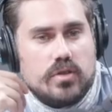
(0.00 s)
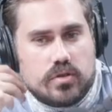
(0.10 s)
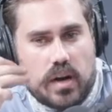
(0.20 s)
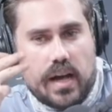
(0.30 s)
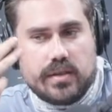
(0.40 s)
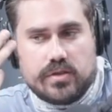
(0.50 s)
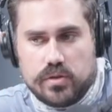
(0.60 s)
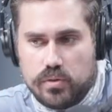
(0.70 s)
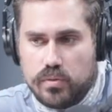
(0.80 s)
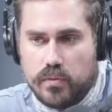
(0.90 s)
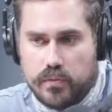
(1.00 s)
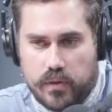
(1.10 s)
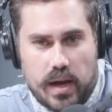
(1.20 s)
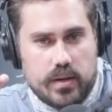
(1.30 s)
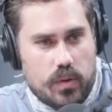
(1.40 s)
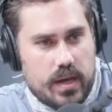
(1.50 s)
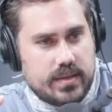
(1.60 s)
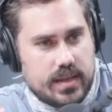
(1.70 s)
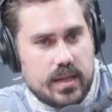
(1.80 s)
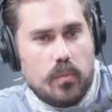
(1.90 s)
tried to find a way
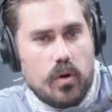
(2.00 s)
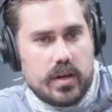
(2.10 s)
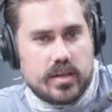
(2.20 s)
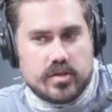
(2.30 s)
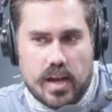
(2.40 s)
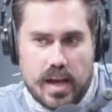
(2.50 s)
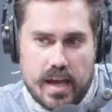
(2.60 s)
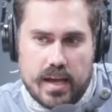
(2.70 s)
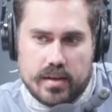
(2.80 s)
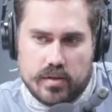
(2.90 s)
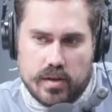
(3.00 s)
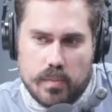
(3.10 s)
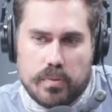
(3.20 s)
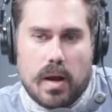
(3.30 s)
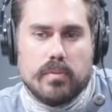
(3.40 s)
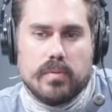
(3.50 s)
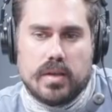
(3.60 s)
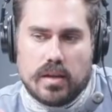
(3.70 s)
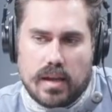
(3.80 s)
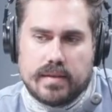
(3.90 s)
to get a mortgage. And they probably,
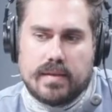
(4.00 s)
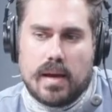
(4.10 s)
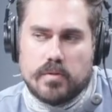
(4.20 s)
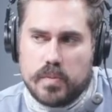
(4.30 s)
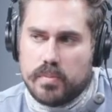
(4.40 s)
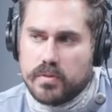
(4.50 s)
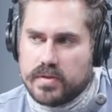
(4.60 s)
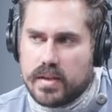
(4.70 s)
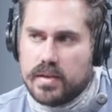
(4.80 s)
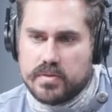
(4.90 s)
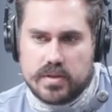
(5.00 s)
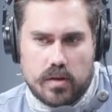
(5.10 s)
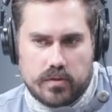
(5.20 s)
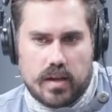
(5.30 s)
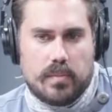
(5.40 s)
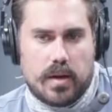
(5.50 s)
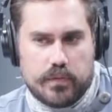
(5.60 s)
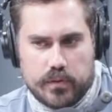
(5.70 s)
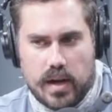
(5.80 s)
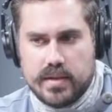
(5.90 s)
a lot of times people said to themselves, a lot of my
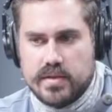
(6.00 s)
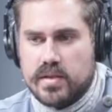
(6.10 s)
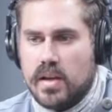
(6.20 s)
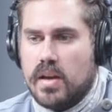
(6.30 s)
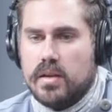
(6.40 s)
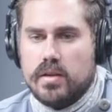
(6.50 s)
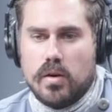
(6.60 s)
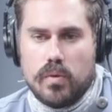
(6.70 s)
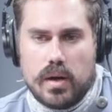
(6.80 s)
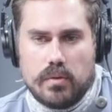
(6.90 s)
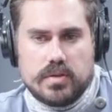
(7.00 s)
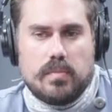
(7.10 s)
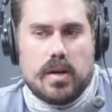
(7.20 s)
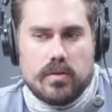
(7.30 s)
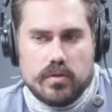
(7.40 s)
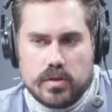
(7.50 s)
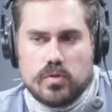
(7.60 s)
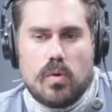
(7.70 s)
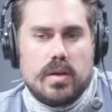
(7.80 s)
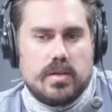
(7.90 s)
friends, when I was in my early
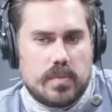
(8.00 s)
20s,